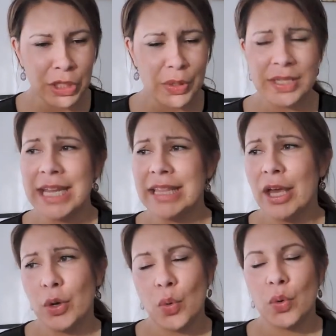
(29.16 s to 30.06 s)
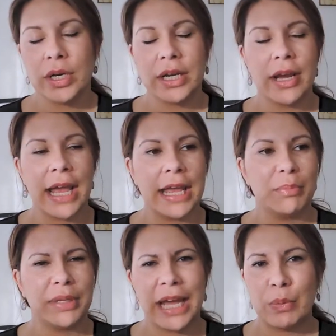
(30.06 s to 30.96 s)
you know, seeing that order
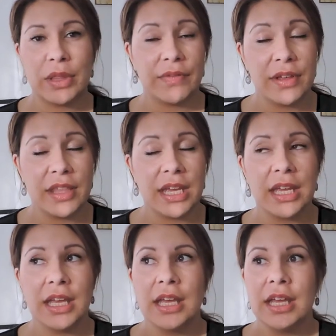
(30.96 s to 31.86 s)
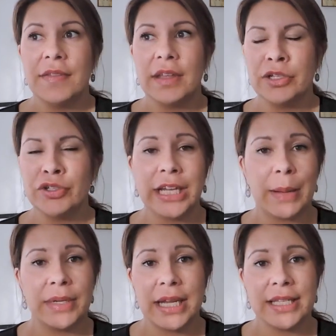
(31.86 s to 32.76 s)
and playing with everything that literally a
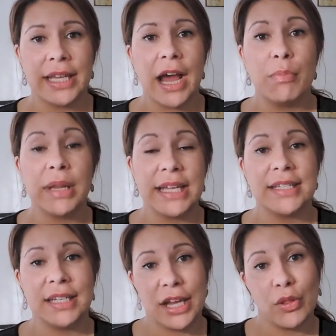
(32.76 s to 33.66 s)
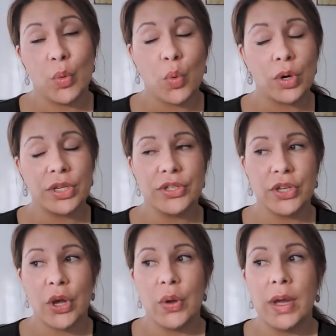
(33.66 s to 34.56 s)
couple of days later I placed another order.
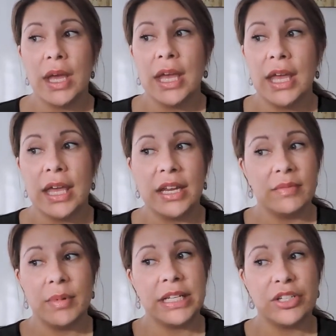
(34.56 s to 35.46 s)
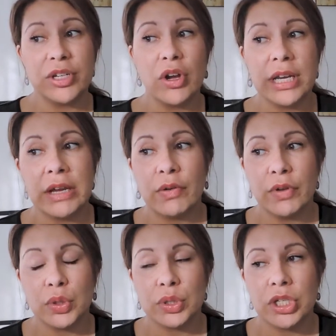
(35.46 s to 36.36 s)
So, and it literally got here in
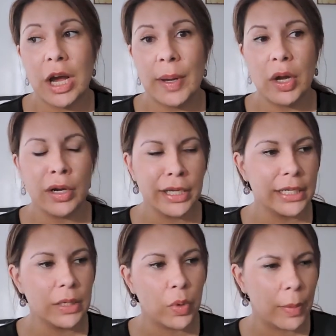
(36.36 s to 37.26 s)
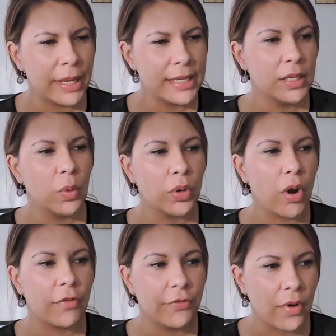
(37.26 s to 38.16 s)
record time. I placed the order
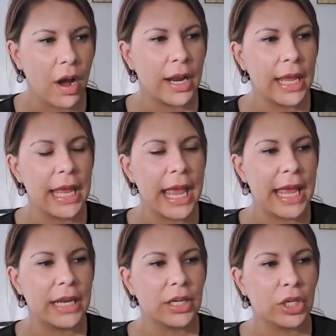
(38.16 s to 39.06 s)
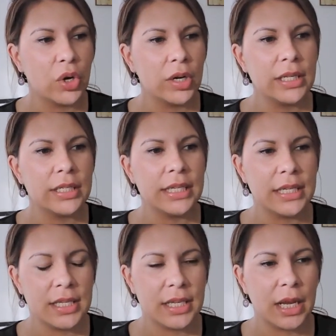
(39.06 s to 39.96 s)
on Friday and I got it
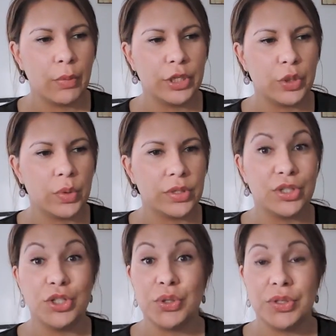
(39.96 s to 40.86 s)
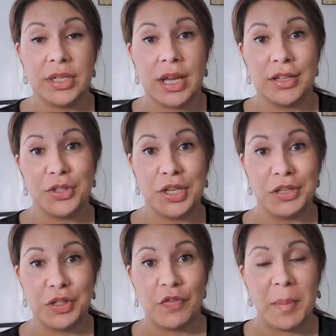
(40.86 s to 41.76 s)
yesterday, which was Tuesday, so you
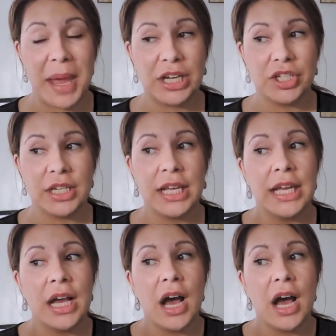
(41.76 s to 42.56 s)
can sort of imagine.